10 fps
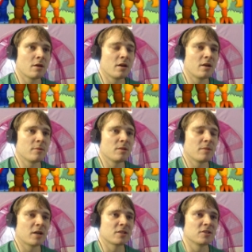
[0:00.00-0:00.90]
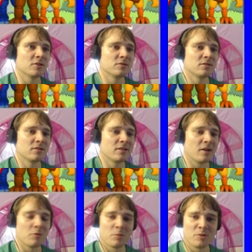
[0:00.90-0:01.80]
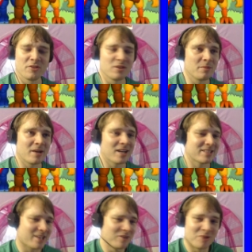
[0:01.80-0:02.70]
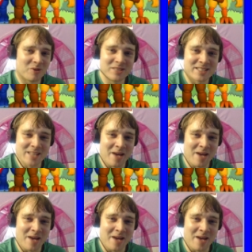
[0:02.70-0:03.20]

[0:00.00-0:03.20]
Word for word: And I'm in the box too. There, we're both in the box. I don't know what just